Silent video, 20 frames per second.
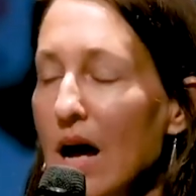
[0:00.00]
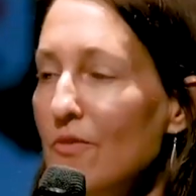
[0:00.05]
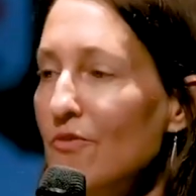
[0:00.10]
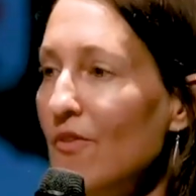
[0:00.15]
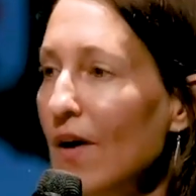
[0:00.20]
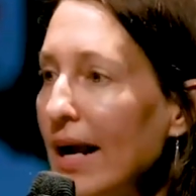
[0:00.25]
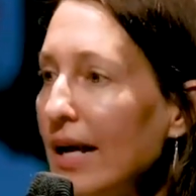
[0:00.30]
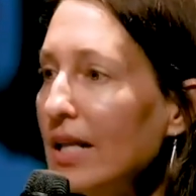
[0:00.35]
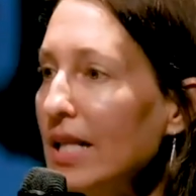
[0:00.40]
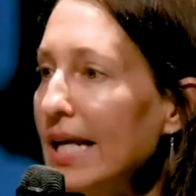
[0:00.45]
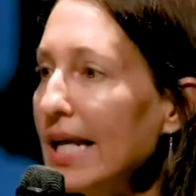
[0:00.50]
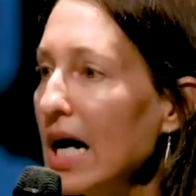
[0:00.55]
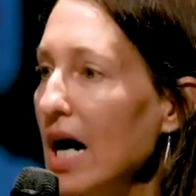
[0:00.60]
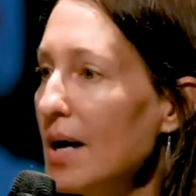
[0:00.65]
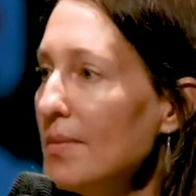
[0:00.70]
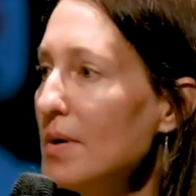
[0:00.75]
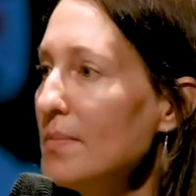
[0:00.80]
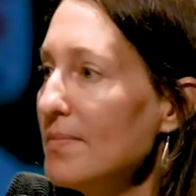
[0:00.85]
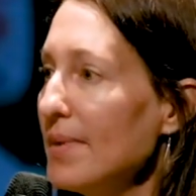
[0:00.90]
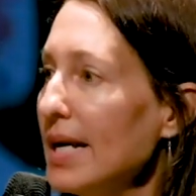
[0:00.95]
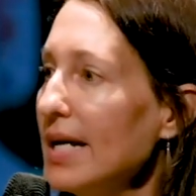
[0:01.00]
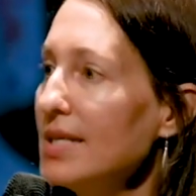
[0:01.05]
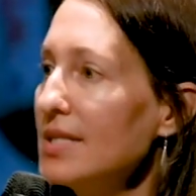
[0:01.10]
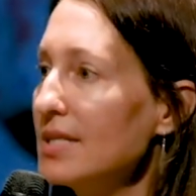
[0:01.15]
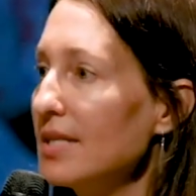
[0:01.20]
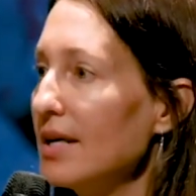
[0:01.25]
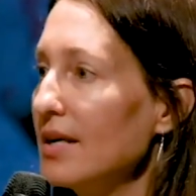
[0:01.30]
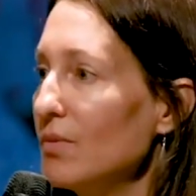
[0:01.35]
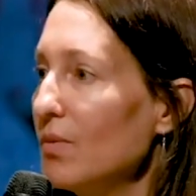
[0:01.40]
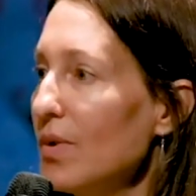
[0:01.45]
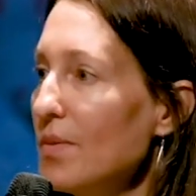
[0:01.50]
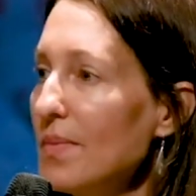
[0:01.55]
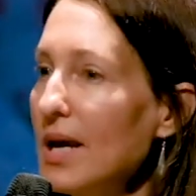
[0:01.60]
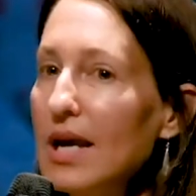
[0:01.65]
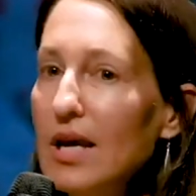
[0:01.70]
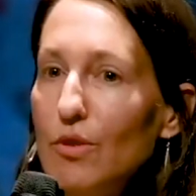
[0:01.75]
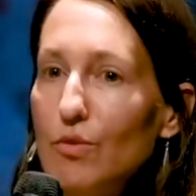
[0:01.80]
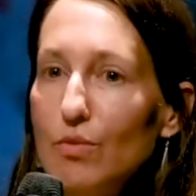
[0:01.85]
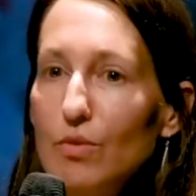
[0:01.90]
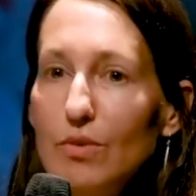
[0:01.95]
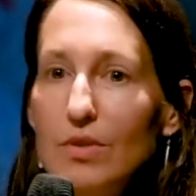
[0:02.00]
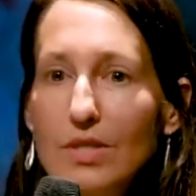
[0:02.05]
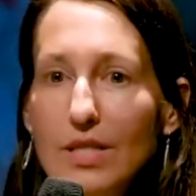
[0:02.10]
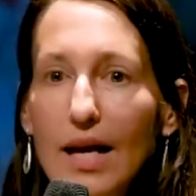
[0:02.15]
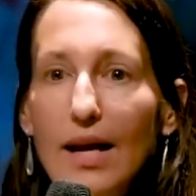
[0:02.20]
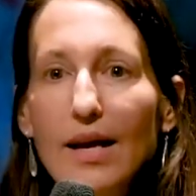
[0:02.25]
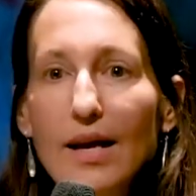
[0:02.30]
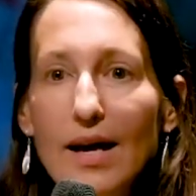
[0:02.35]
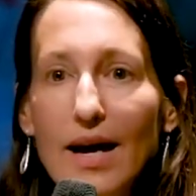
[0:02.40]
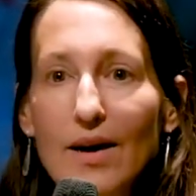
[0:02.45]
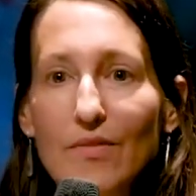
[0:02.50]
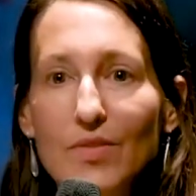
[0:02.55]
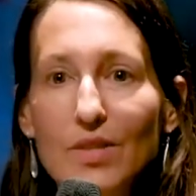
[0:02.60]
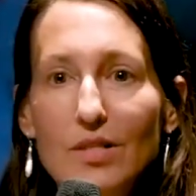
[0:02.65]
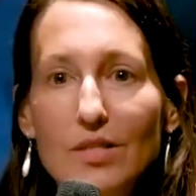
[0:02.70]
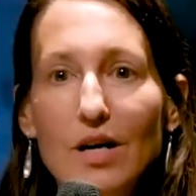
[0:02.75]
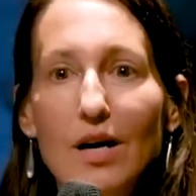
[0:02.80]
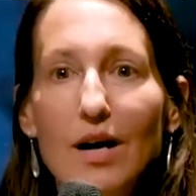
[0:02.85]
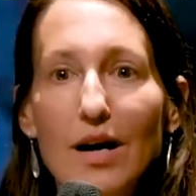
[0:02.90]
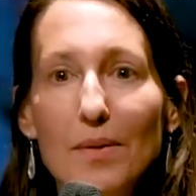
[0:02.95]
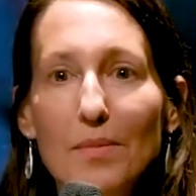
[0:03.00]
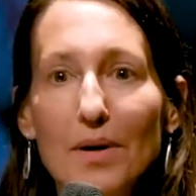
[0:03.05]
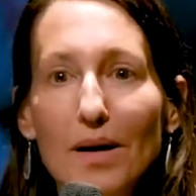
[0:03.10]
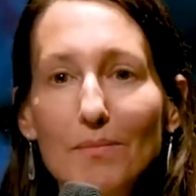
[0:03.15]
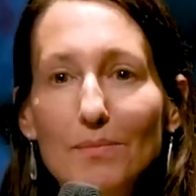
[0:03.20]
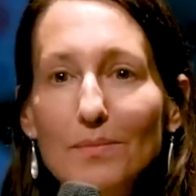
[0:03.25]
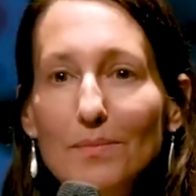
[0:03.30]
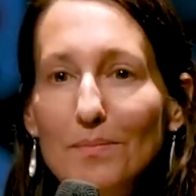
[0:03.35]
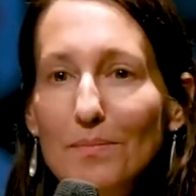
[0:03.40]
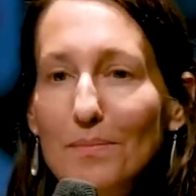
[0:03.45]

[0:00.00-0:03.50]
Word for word: Frankly, I'm amazed that we make it through the day half the time.